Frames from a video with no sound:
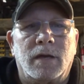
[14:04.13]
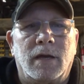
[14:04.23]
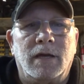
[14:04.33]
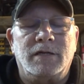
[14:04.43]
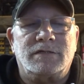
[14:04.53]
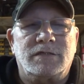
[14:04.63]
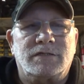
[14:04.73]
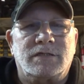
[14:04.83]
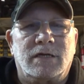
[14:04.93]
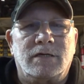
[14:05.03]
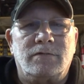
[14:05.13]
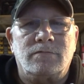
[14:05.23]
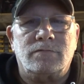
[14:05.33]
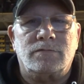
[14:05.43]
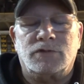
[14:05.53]
80cc
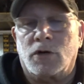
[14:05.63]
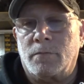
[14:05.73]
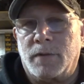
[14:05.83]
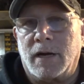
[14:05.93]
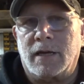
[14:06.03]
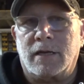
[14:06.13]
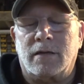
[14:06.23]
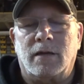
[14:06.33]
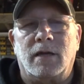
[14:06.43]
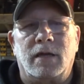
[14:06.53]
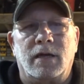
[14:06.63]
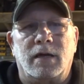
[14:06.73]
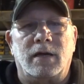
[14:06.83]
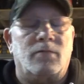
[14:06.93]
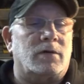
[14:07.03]
dirt bike,
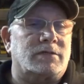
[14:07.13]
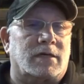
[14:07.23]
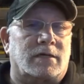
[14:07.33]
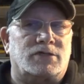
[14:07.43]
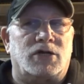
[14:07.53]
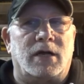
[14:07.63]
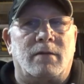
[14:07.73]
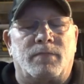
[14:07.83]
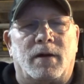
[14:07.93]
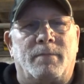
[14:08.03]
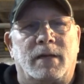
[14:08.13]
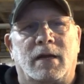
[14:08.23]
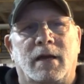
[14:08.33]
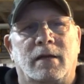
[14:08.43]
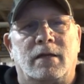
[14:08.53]
and it runs like a champ. I mean,
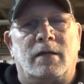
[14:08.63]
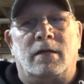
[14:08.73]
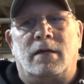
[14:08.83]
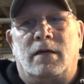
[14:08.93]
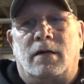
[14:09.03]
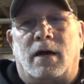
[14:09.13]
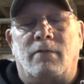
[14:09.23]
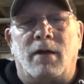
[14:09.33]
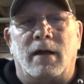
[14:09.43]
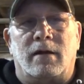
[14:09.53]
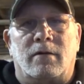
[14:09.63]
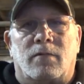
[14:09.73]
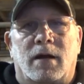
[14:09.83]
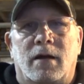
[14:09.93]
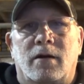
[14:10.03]
I ride it
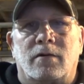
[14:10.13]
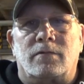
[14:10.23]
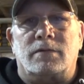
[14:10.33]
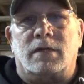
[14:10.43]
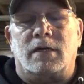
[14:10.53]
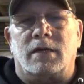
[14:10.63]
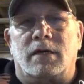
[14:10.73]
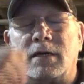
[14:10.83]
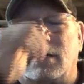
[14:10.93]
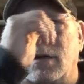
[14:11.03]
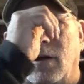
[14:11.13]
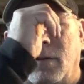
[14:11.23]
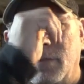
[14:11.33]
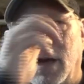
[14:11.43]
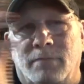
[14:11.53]
around, and you
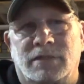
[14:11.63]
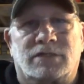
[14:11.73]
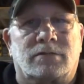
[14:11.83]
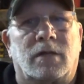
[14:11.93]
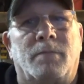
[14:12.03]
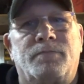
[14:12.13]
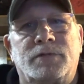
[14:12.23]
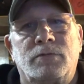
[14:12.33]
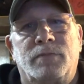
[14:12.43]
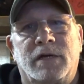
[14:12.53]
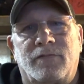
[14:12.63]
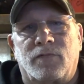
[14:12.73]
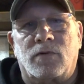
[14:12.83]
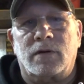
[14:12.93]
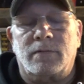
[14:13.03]
know, I'm too big
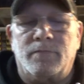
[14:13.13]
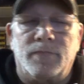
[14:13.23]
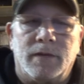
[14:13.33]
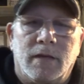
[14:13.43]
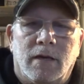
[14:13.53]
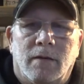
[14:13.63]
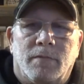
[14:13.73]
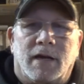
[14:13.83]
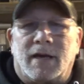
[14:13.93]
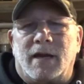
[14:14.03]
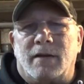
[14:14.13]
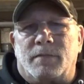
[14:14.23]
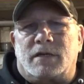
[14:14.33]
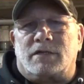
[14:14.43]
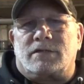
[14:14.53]
for it. But I got it
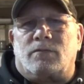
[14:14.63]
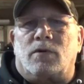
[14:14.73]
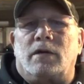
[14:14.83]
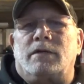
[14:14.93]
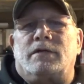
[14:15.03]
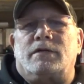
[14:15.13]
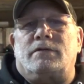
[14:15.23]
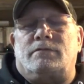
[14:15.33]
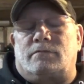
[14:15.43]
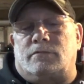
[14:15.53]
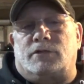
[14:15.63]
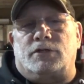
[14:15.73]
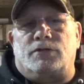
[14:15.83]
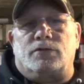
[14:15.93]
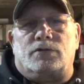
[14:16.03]
because I wanted
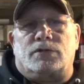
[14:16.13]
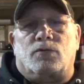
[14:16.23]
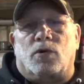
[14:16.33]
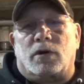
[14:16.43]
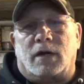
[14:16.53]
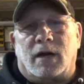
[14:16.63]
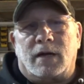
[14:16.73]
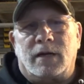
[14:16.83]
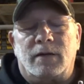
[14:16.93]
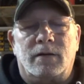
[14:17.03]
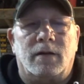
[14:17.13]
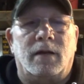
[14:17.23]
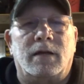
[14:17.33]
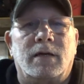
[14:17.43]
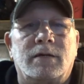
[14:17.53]
to work on it,
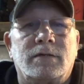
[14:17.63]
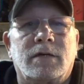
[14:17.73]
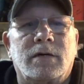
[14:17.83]
and